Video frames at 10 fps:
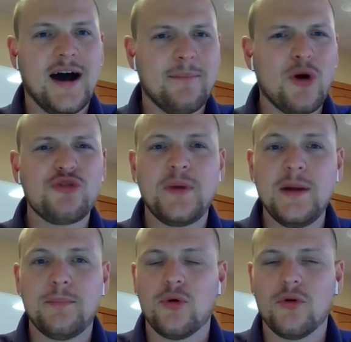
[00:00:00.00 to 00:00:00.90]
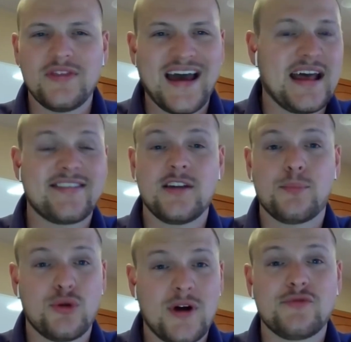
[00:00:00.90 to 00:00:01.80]
most people that's their
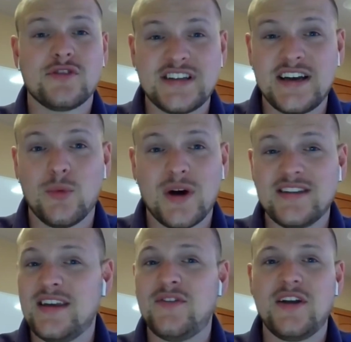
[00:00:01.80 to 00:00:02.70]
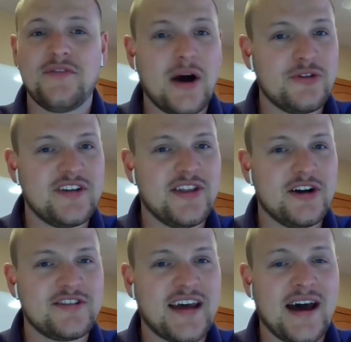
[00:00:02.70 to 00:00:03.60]
preference anyways even if i was in
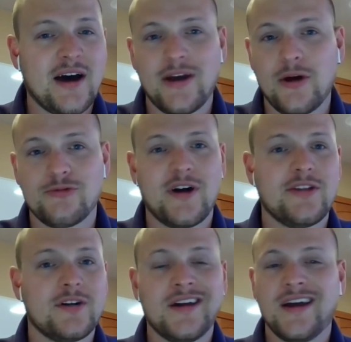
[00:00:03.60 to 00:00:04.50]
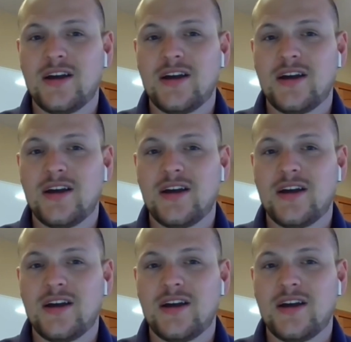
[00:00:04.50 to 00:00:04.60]
their town they would rather